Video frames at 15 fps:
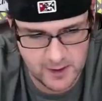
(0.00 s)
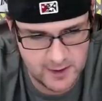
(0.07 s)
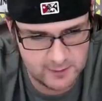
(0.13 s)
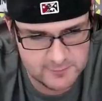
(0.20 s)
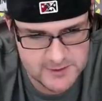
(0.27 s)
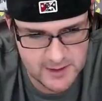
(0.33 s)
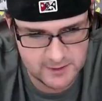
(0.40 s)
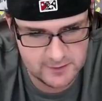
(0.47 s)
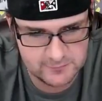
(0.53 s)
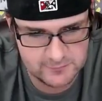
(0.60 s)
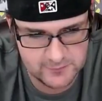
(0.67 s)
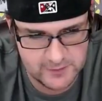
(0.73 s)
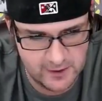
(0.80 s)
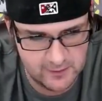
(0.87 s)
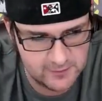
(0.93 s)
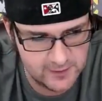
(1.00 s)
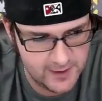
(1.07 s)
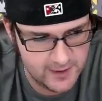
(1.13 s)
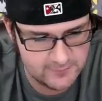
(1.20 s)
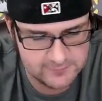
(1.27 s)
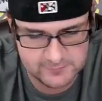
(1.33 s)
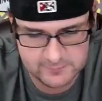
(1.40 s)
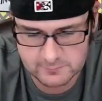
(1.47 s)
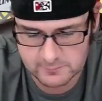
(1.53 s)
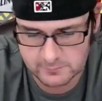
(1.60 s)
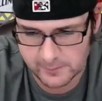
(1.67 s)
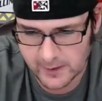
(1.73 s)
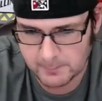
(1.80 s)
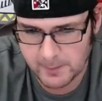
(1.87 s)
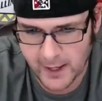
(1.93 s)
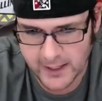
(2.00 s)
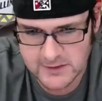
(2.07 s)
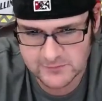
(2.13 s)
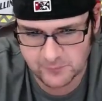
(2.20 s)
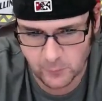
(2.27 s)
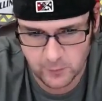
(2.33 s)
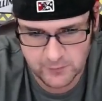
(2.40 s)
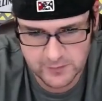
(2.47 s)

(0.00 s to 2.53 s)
I was on there for an hour and a half. bags four.